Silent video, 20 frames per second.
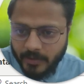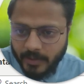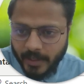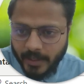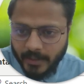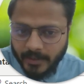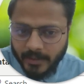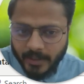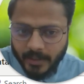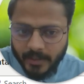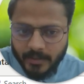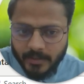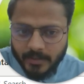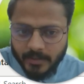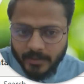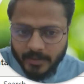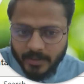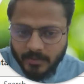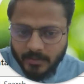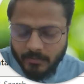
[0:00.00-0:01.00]
and then
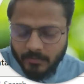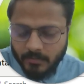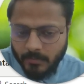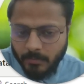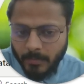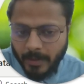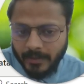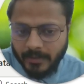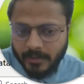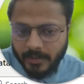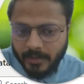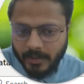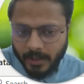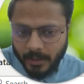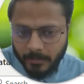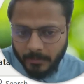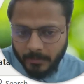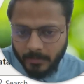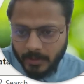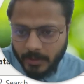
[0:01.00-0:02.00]
month
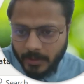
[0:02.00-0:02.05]
name.